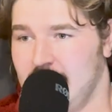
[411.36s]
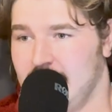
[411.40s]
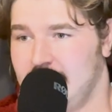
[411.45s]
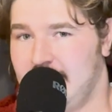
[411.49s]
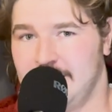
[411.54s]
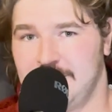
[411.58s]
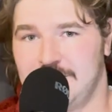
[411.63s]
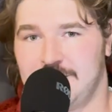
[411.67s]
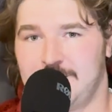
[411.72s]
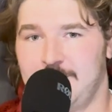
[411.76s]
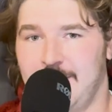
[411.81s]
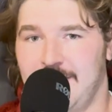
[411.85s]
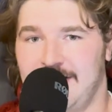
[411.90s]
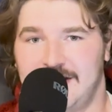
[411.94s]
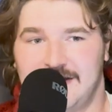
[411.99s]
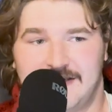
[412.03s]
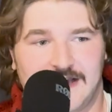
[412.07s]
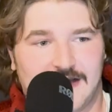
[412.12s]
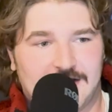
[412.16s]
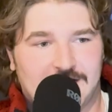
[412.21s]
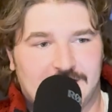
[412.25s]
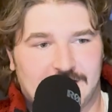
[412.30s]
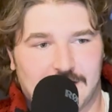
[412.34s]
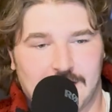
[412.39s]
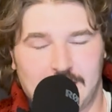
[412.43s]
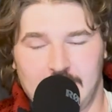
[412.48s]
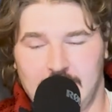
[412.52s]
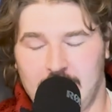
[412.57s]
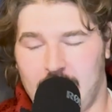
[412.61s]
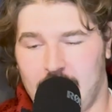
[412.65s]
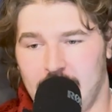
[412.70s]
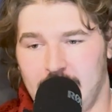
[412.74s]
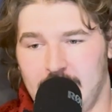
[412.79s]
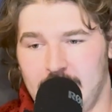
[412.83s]
just makes sense on
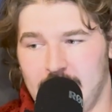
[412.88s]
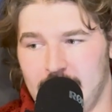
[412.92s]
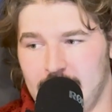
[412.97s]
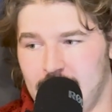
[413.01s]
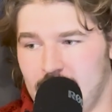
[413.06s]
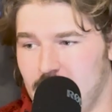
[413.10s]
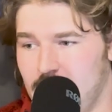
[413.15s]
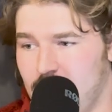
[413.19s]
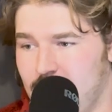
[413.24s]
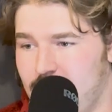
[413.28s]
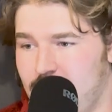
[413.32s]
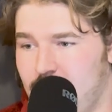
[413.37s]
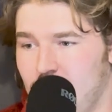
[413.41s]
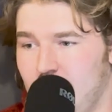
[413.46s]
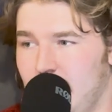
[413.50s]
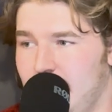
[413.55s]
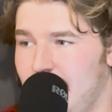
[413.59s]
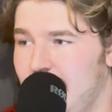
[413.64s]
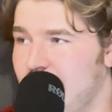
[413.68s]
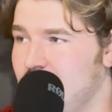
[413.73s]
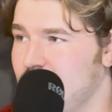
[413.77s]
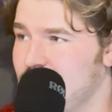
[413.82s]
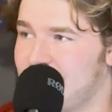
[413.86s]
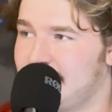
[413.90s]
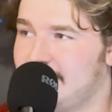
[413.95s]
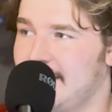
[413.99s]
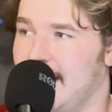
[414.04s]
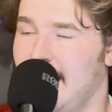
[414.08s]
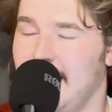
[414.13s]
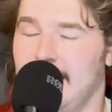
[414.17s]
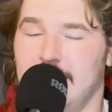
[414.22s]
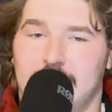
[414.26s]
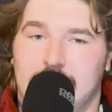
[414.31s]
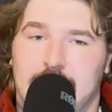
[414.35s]
a fundamental
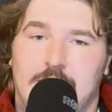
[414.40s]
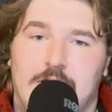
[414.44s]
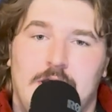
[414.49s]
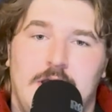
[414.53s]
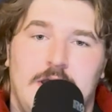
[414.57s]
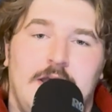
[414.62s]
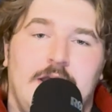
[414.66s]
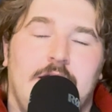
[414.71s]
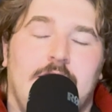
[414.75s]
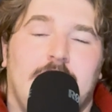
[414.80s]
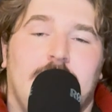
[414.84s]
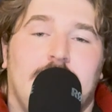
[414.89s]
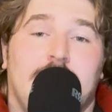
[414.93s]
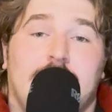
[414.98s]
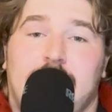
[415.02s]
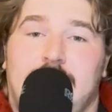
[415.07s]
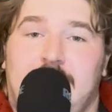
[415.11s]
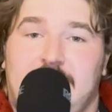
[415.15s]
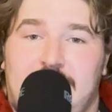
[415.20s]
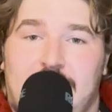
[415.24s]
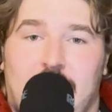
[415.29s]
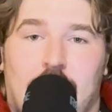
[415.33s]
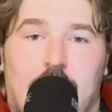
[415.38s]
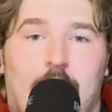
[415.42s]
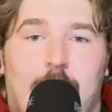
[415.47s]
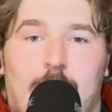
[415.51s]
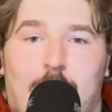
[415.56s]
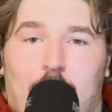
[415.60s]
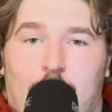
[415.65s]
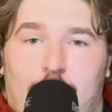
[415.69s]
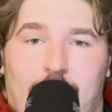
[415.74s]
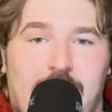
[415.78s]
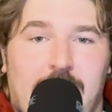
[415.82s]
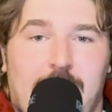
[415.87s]
scale. There's a lot more
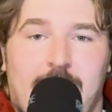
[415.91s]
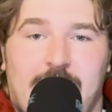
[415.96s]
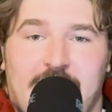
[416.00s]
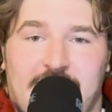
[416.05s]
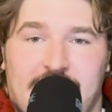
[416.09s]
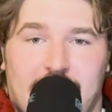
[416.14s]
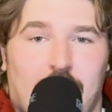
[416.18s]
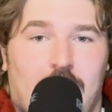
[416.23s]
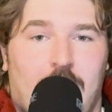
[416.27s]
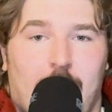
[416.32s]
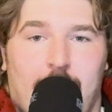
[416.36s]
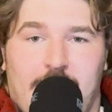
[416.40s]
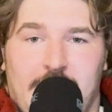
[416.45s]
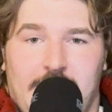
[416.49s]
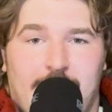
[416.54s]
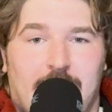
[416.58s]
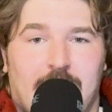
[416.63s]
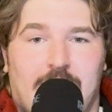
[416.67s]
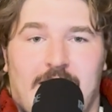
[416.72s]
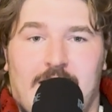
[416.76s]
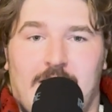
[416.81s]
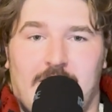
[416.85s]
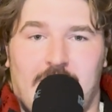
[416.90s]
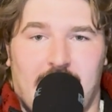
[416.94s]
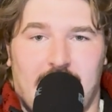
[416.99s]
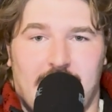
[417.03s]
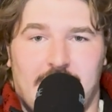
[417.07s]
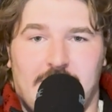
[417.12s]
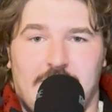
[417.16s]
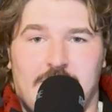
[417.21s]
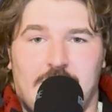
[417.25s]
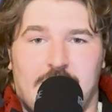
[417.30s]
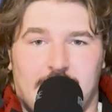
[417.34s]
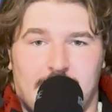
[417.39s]
people. There's a lot of people out there that
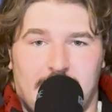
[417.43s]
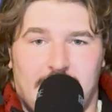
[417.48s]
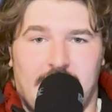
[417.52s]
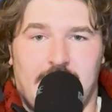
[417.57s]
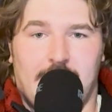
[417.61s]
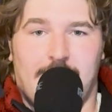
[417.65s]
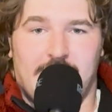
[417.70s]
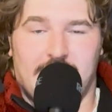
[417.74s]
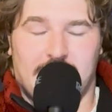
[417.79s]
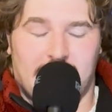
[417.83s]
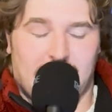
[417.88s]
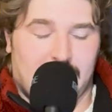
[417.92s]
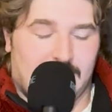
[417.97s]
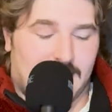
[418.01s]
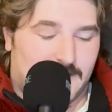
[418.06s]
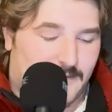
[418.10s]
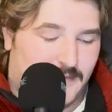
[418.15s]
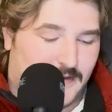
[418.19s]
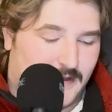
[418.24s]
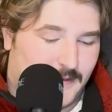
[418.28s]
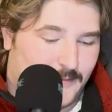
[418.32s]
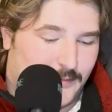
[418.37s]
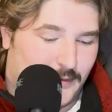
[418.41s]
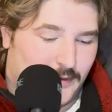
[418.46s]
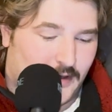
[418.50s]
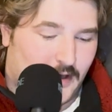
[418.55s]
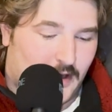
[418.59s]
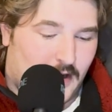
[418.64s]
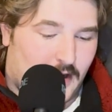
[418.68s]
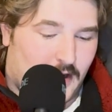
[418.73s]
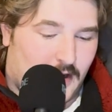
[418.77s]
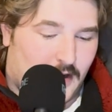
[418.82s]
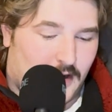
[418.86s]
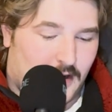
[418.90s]
you can manipulate, and people that
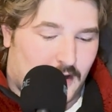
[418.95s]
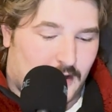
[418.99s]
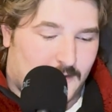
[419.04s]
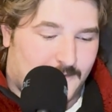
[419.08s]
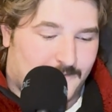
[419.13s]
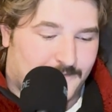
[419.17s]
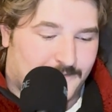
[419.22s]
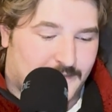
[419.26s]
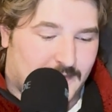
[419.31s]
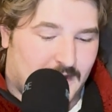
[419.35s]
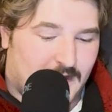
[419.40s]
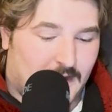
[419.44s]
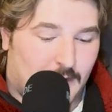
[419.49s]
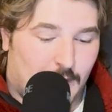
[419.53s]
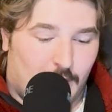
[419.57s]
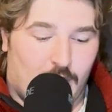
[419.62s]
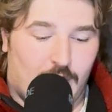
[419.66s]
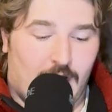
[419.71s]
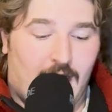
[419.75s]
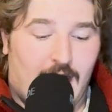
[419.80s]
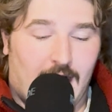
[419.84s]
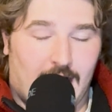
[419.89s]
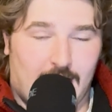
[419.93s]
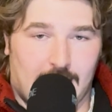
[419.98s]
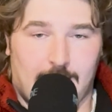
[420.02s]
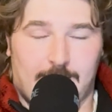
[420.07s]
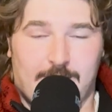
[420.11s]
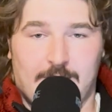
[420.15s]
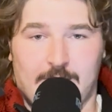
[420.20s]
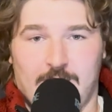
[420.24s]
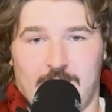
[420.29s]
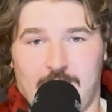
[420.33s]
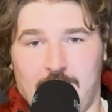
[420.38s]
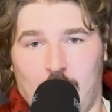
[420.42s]
are ripe
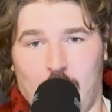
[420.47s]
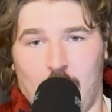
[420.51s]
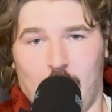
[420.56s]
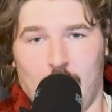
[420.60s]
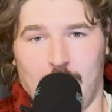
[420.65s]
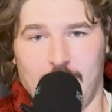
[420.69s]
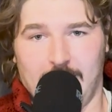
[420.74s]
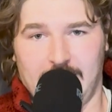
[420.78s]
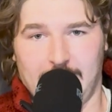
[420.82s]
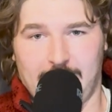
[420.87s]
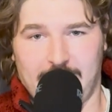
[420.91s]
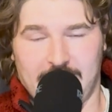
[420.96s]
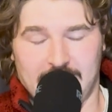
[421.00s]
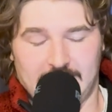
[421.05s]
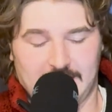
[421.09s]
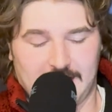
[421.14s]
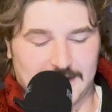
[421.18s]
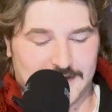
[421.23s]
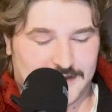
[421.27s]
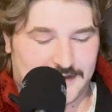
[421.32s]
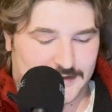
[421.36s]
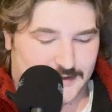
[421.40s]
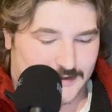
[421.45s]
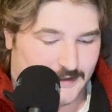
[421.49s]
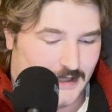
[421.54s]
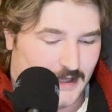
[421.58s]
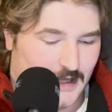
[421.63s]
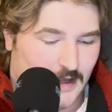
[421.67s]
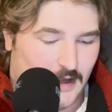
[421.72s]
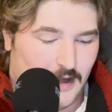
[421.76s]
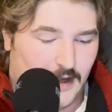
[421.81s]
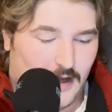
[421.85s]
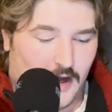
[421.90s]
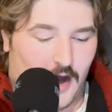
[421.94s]
for manipulation
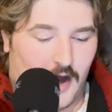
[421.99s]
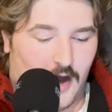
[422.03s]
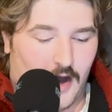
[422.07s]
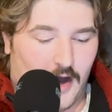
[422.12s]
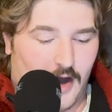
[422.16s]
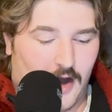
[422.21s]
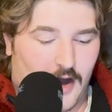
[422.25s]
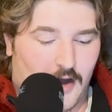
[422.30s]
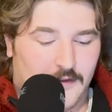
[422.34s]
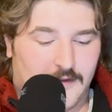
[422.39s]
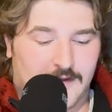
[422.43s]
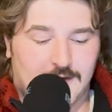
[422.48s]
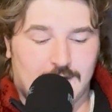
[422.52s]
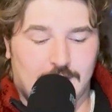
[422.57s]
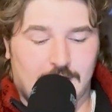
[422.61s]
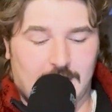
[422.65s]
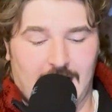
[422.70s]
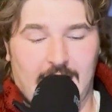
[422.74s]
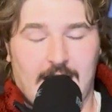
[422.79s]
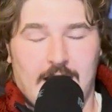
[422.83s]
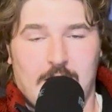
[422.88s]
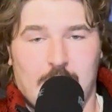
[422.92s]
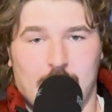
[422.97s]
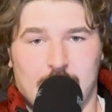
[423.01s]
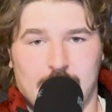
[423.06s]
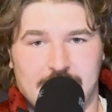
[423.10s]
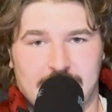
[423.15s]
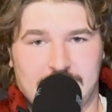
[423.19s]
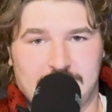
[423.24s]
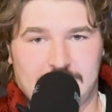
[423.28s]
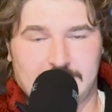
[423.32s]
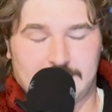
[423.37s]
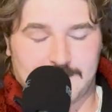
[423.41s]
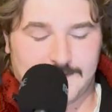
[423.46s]
are the
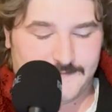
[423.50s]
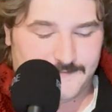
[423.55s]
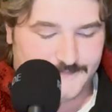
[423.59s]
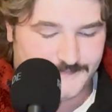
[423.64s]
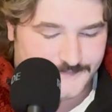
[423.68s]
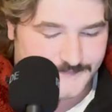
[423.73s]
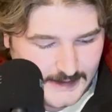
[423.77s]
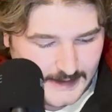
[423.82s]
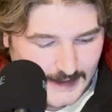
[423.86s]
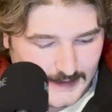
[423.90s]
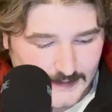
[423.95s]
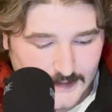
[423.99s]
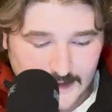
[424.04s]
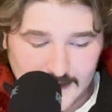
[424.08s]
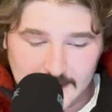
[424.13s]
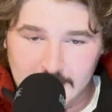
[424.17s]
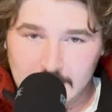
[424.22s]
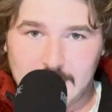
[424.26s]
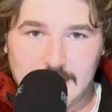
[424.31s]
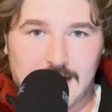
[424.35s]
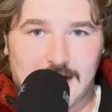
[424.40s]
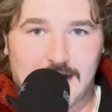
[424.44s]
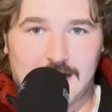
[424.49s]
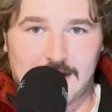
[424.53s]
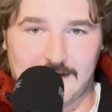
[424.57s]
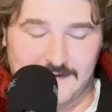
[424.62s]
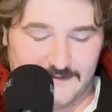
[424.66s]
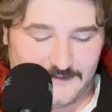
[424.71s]
unhoused. I'll let you guys